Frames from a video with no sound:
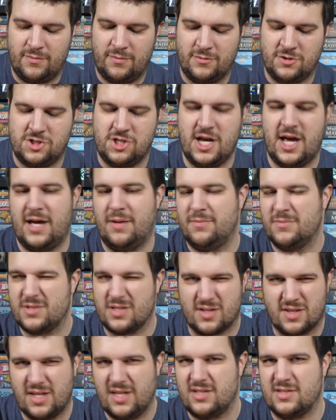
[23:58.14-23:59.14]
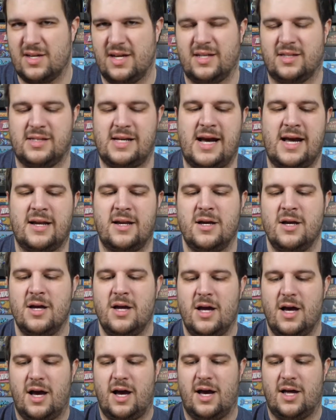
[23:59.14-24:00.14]
gems and things like that.
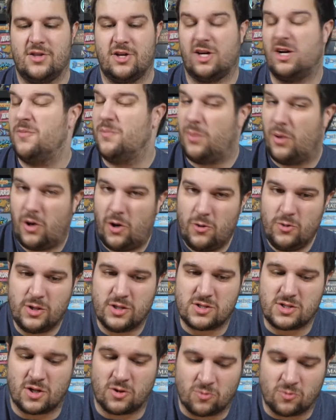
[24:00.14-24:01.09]
The components are